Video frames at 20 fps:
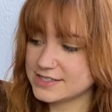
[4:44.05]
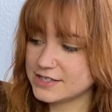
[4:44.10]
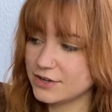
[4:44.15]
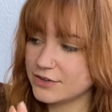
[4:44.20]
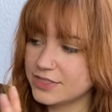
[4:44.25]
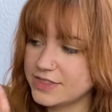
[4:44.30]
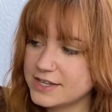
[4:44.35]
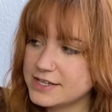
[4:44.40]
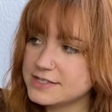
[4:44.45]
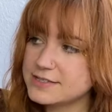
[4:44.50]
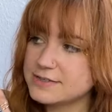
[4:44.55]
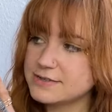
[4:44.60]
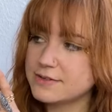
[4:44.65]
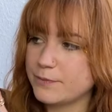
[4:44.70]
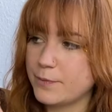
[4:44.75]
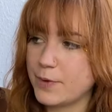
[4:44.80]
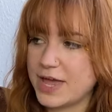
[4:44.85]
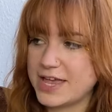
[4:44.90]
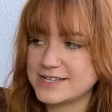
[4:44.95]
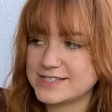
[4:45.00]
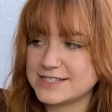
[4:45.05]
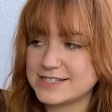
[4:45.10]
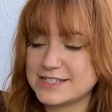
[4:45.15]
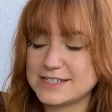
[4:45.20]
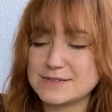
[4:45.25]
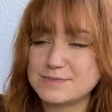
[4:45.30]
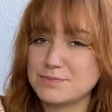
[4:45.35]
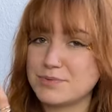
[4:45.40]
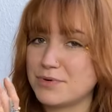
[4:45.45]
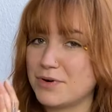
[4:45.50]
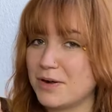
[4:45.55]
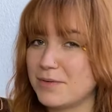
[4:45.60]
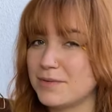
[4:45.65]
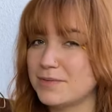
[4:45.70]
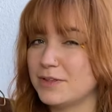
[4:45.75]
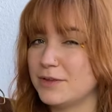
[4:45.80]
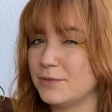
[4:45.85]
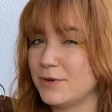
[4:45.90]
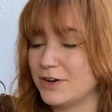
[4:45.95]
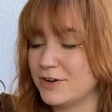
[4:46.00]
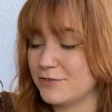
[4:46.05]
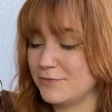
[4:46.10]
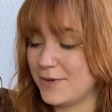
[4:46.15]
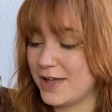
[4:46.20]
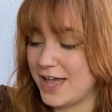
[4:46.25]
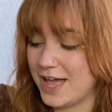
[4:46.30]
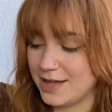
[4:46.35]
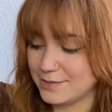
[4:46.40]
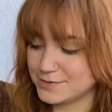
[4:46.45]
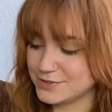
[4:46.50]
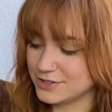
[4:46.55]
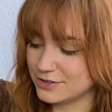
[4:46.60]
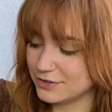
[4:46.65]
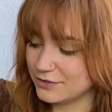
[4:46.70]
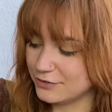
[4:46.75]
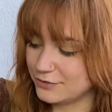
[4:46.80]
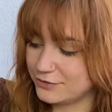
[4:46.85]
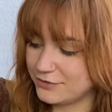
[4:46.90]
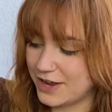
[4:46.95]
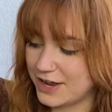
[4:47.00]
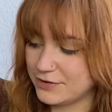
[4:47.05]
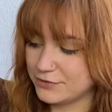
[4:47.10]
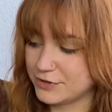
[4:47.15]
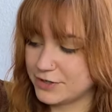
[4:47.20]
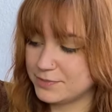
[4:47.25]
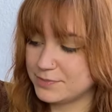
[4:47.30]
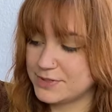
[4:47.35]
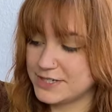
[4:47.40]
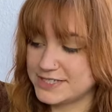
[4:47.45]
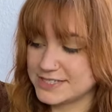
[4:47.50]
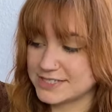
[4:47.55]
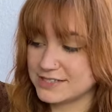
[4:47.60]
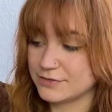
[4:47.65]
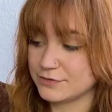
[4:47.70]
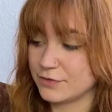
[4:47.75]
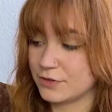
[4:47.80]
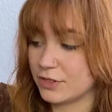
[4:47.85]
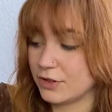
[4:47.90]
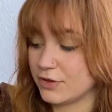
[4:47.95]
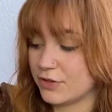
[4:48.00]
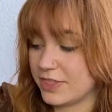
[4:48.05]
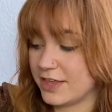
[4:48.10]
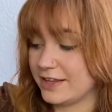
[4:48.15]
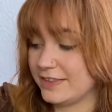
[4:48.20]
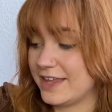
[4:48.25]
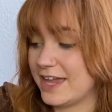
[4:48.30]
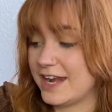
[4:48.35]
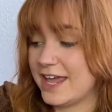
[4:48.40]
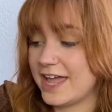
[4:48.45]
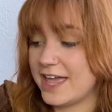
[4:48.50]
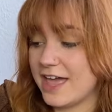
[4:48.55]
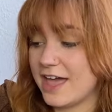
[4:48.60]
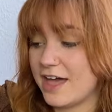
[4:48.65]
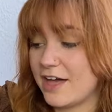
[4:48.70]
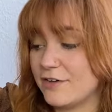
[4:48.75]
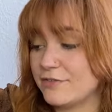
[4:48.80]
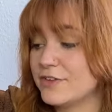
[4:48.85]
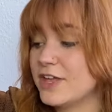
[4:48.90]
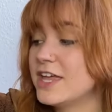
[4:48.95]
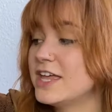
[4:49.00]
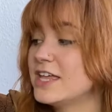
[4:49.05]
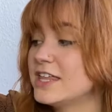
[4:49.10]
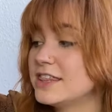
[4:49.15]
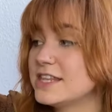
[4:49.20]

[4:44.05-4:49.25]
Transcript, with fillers: So this vest is probably one of my absolute favorite pieces of clothing that I have.